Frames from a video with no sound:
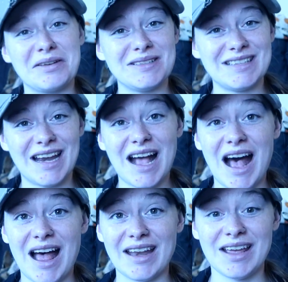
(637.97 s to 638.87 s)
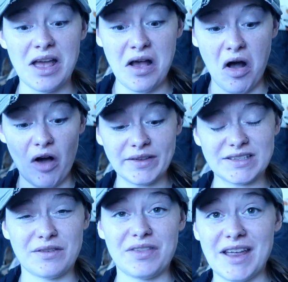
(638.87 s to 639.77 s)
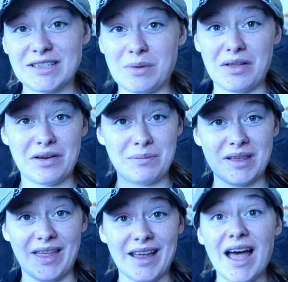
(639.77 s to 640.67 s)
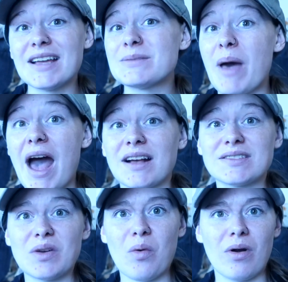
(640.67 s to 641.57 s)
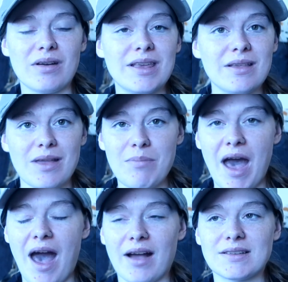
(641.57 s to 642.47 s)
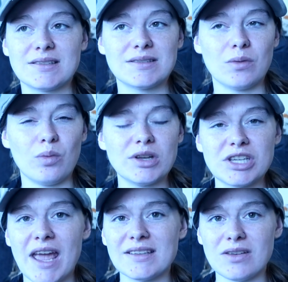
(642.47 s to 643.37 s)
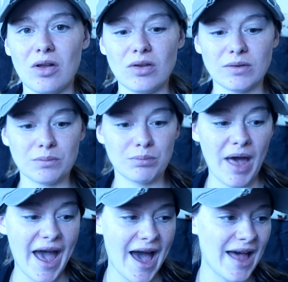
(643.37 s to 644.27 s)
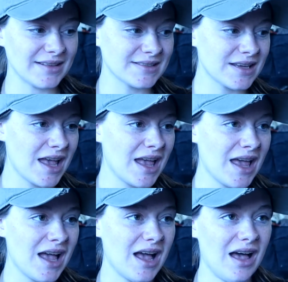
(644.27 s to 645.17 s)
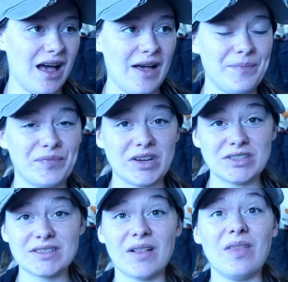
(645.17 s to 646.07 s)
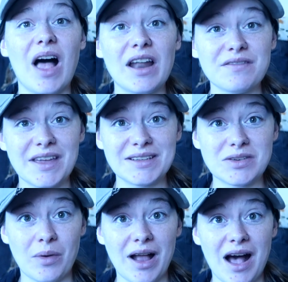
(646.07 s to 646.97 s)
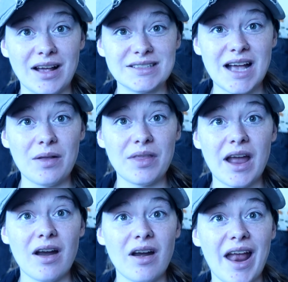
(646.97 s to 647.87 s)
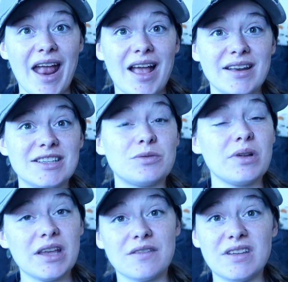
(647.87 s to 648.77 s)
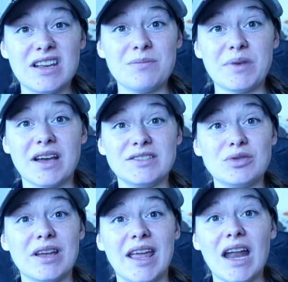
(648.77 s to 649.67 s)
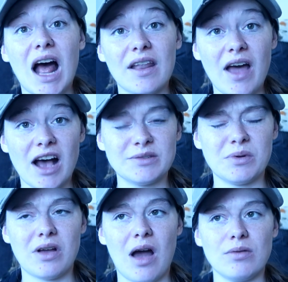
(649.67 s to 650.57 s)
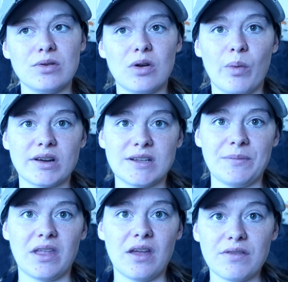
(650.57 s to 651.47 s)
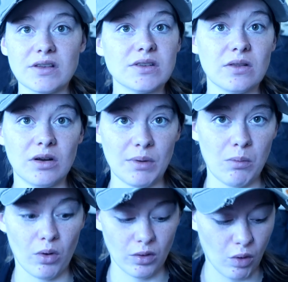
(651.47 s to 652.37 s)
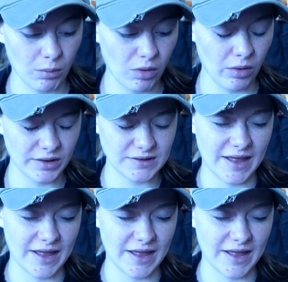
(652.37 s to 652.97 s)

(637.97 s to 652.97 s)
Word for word: you're sitting on all these different things, whether it be like ice packs or healing packs, witch hazel pads. Uh, there's just a lot of things going on down there and it's really convenient because you can get out of the hospital gown, you can wear something that feels a little bit more normal,